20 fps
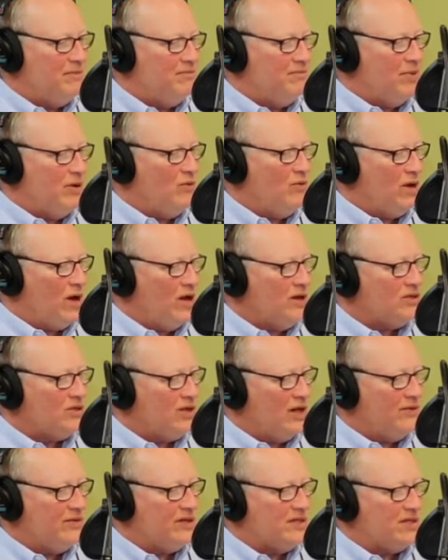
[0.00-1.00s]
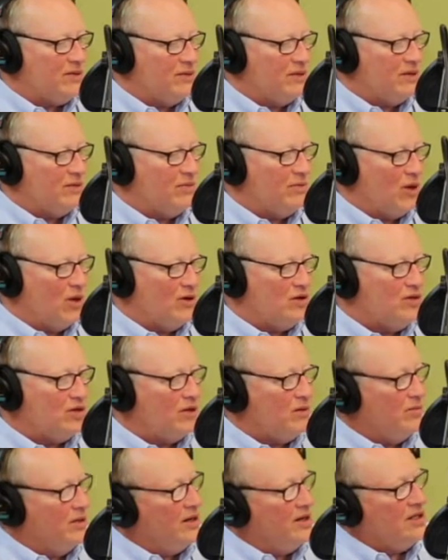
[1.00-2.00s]
But we also have in some of the larger
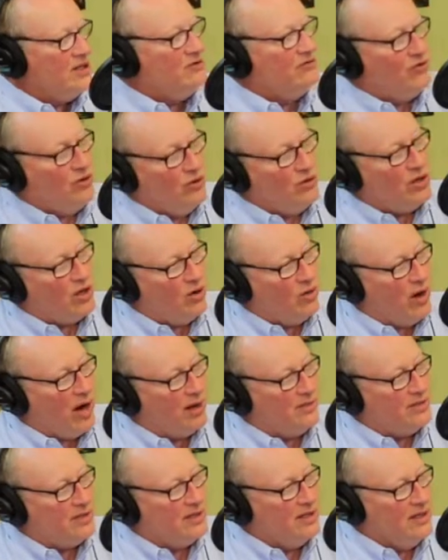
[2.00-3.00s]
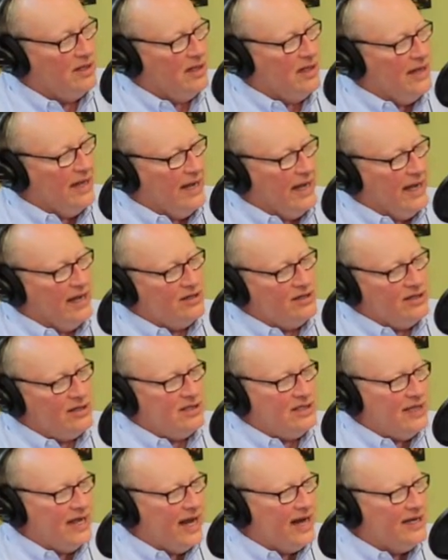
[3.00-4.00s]
communities food co-ops, and
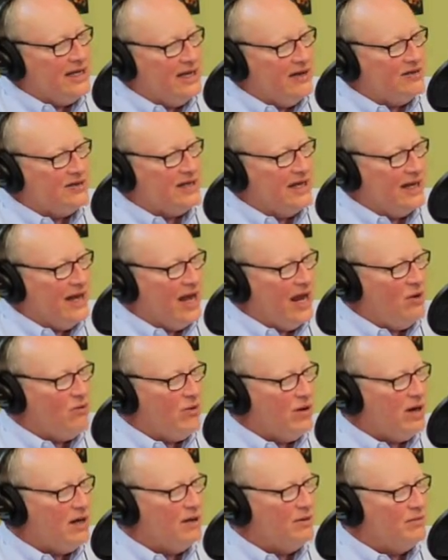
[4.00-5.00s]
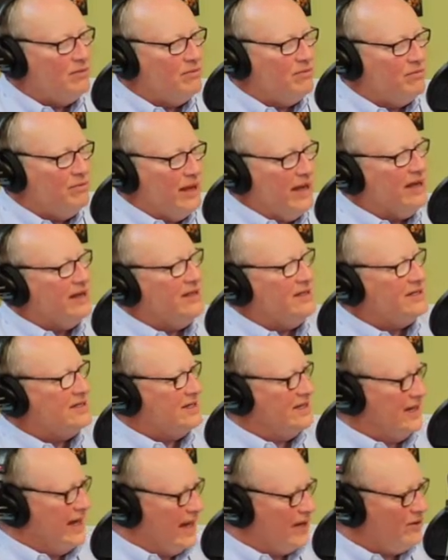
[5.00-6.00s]
just the idea of saying, hey, we're going to be in this
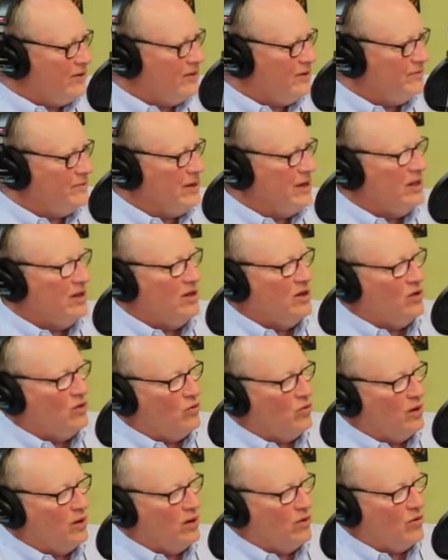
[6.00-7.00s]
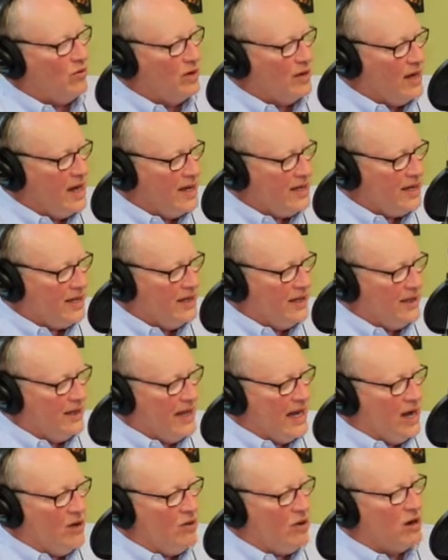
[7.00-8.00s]
together. We're not going to
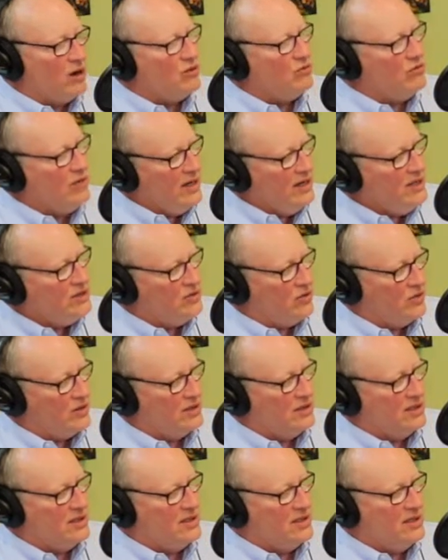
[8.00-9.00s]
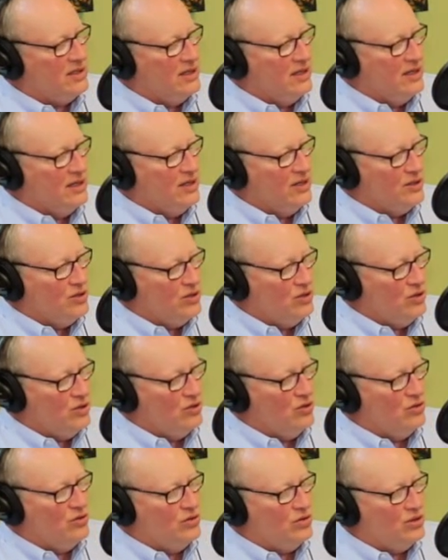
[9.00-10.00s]
allow our resources
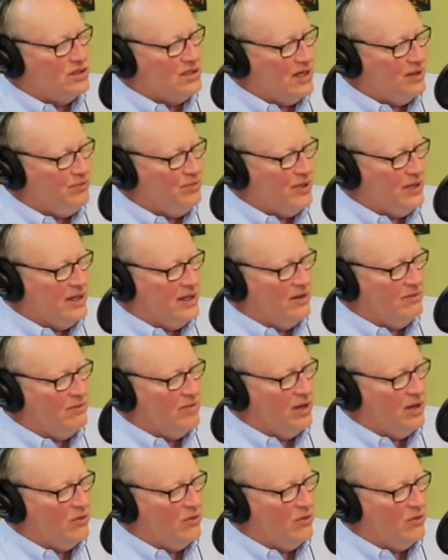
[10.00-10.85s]
to simply.